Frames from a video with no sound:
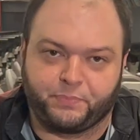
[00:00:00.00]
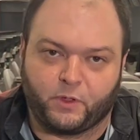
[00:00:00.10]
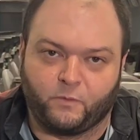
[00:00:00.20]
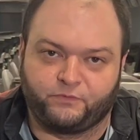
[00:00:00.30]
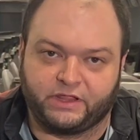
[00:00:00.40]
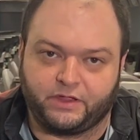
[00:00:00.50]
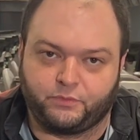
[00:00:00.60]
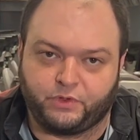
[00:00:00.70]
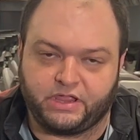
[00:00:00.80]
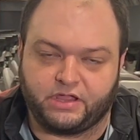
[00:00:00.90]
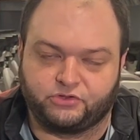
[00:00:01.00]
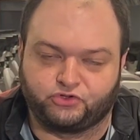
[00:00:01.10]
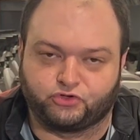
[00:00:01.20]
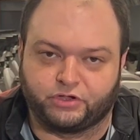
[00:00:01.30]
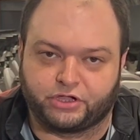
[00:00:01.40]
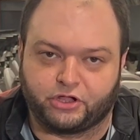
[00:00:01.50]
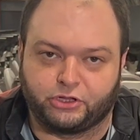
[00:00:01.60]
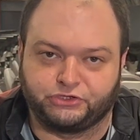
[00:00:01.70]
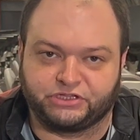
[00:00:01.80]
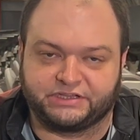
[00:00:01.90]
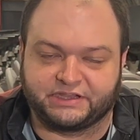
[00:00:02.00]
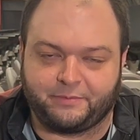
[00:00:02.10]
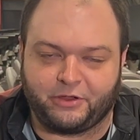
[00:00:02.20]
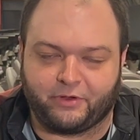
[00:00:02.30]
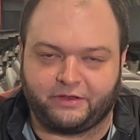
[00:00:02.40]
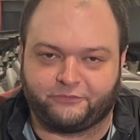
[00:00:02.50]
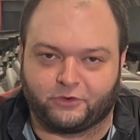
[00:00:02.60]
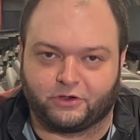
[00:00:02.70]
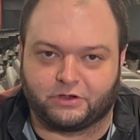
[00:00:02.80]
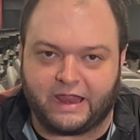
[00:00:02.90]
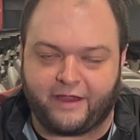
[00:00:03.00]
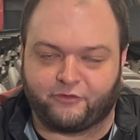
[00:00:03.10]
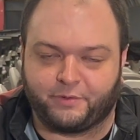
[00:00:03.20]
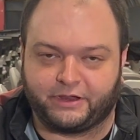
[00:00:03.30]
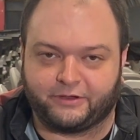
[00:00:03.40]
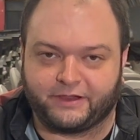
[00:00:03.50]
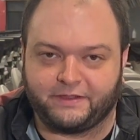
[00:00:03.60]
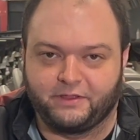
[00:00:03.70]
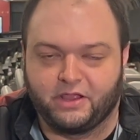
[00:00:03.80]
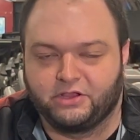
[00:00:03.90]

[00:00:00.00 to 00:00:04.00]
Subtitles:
hopefully we drew a conclusion that's going to be great for everybody, all right?